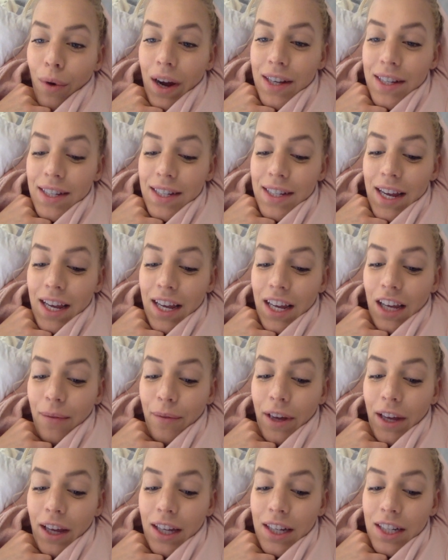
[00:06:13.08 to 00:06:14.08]
Why is it taking
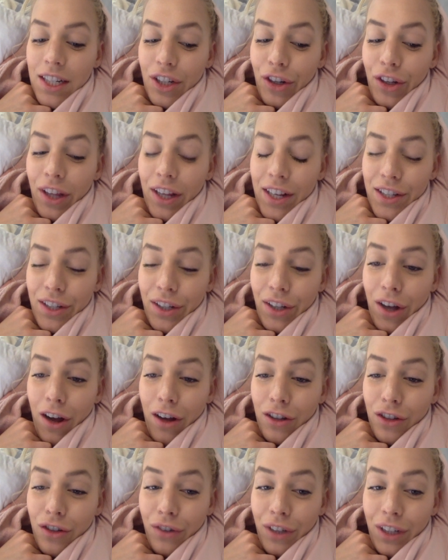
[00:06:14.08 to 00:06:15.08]
me until this
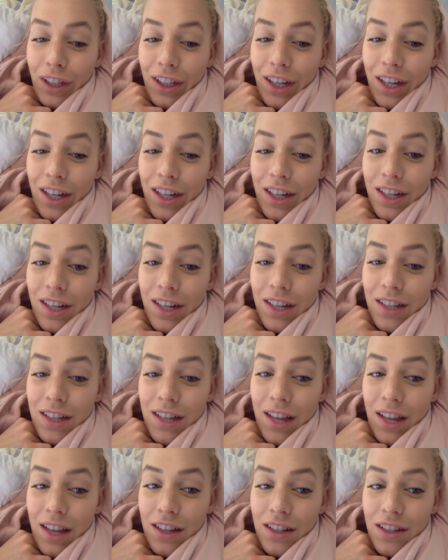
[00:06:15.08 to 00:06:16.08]
long to realize
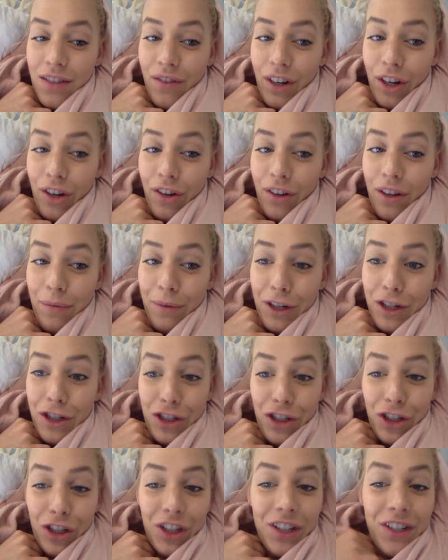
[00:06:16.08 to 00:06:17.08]
in this video that my
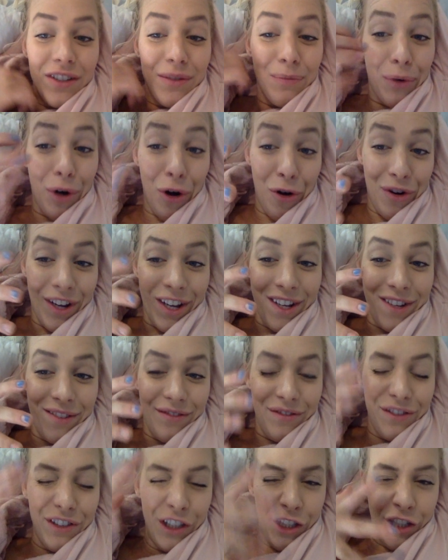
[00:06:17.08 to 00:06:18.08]
shirt is
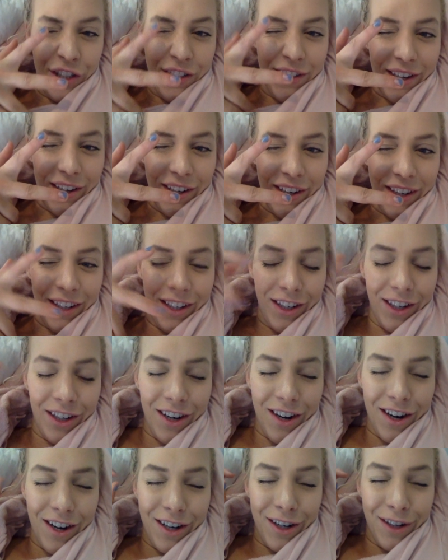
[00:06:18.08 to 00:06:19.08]
broken? Future Sarah
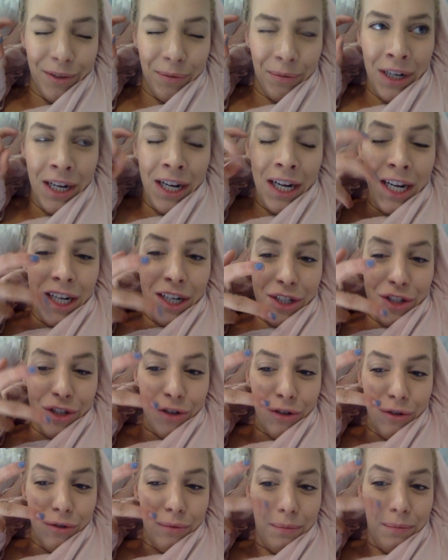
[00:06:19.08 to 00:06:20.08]
here. Um,
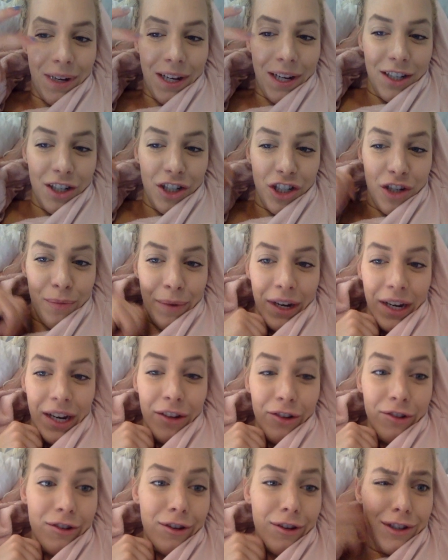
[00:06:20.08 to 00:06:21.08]
don't pay attention to my nails.